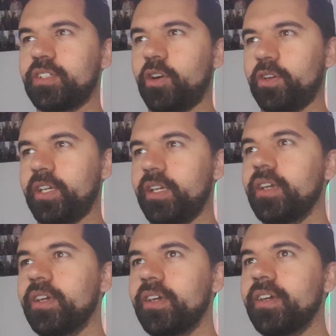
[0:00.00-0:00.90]
cocky
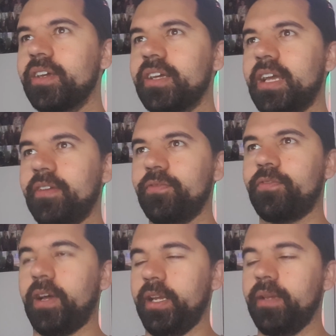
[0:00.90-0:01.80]
and
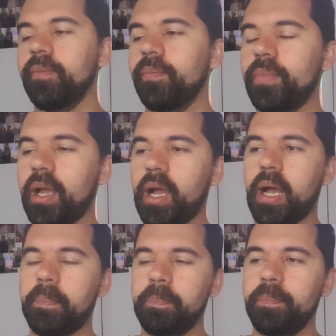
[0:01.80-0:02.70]
funny.
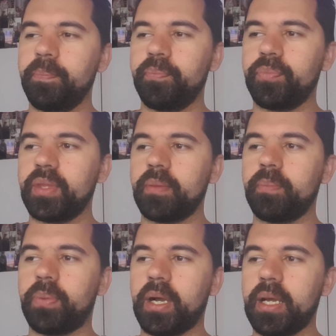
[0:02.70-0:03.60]
Um,
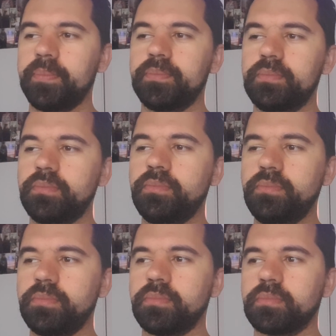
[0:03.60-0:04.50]
but
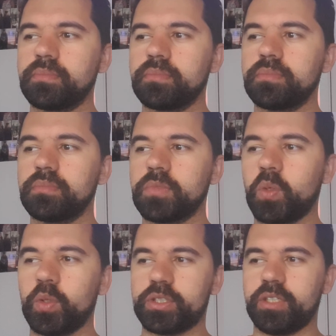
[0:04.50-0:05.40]

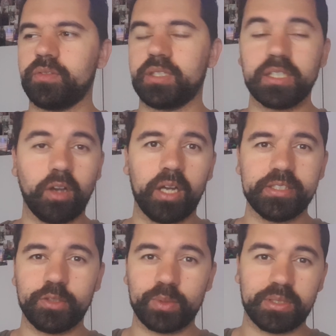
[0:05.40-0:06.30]
also the guy
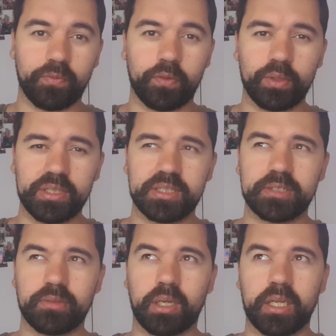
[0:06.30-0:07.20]
doing the voice,
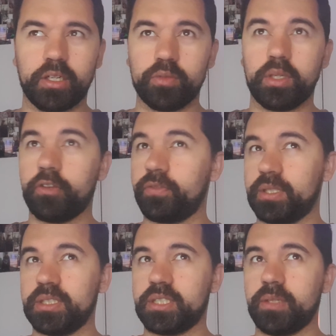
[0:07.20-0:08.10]
I don't know if it
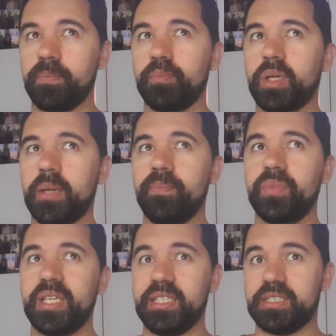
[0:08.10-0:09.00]
is him, but
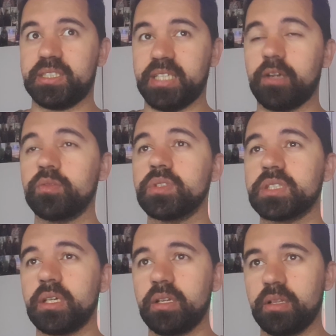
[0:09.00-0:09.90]
he
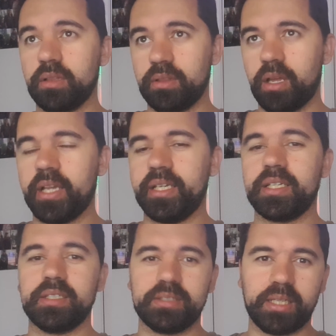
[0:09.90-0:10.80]
sounds
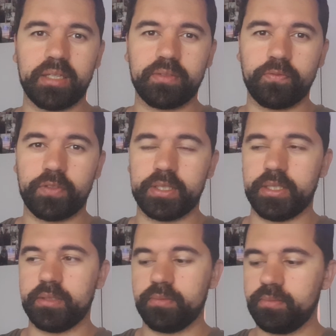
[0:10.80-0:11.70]
like Nathan Fillion,